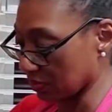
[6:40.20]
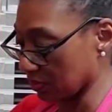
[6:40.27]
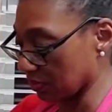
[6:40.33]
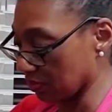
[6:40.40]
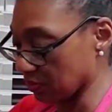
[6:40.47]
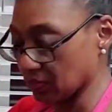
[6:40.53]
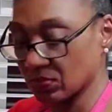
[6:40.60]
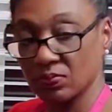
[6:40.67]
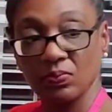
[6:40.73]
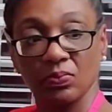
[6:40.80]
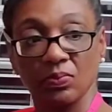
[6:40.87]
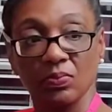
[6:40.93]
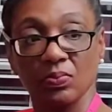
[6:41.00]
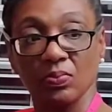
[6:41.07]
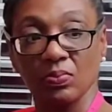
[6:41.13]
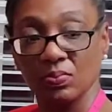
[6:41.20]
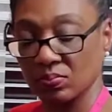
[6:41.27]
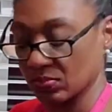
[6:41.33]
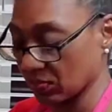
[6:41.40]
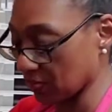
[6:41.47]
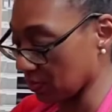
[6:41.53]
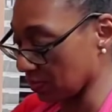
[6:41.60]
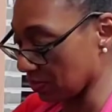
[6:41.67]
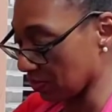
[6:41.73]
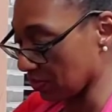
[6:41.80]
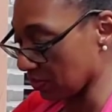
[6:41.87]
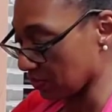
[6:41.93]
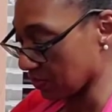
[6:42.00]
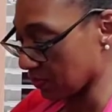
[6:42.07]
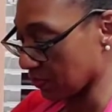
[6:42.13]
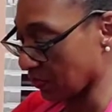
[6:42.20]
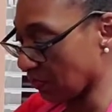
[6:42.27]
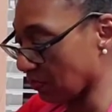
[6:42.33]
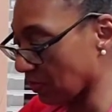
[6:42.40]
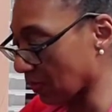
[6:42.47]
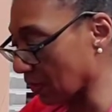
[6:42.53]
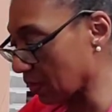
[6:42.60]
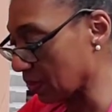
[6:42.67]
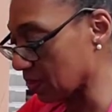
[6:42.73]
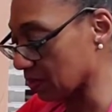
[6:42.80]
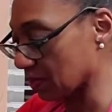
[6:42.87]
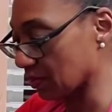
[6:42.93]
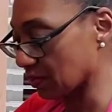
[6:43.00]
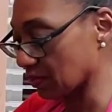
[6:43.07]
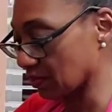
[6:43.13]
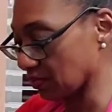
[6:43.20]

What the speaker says: We'll see you later, YouTube fam. Be right back.